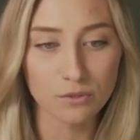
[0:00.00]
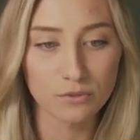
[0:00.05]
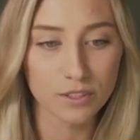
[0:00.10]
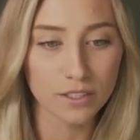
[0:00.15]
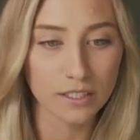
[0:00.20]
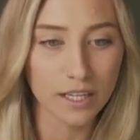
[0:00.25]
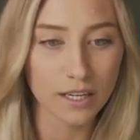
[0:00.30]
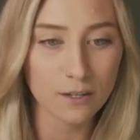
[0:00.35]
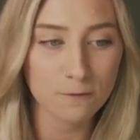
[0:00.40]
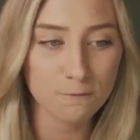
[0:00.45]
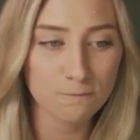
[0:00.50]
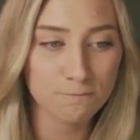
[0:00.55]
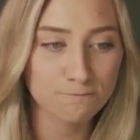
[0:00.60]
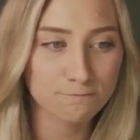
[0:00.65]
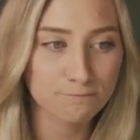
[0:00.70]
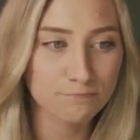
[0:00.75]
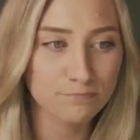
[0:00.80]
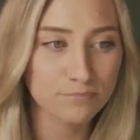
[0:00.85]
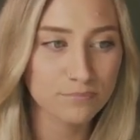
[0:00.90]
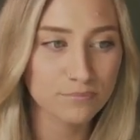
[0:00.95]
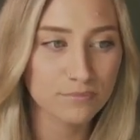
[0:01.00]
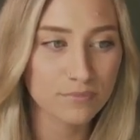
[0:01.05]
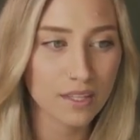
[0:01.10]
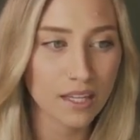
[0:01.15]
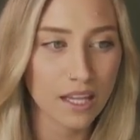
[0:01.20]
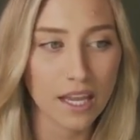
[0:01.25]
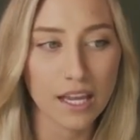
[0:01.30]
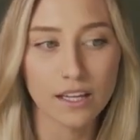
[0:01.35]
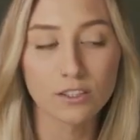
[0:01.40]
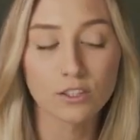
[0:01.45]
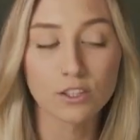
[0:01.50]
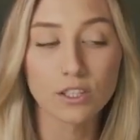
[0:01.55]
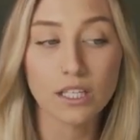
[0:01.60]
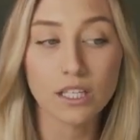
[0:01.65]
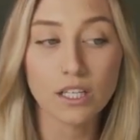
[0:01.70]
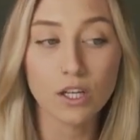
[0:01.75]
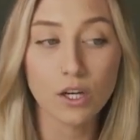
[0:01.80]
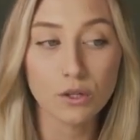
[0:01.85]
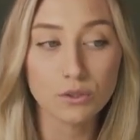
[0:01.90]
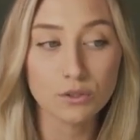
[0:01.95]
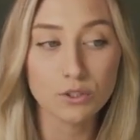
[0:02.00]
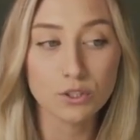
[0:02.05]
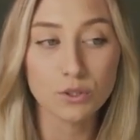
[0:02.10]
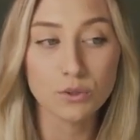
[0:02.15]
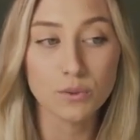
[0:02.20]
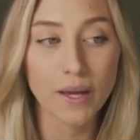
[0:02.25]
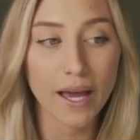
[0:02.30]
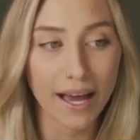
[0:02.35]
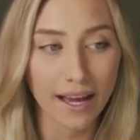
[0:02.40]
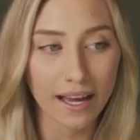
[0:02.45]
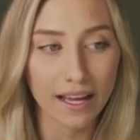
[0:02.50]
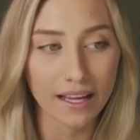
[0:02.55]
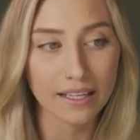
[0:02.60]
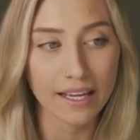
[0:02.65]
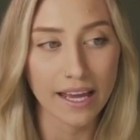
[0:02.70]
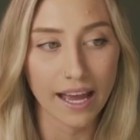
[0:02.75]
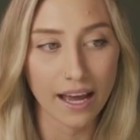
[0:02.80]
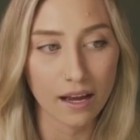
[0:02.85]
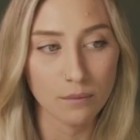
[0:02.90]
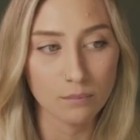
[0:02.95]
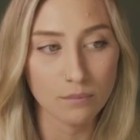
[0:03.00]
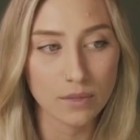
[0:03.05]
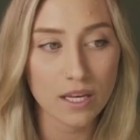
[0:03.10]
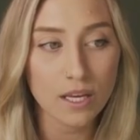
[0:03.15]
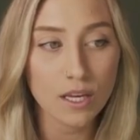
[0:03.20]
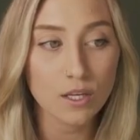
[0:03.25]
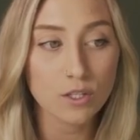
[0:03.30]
for now. And you're going to go to Add App.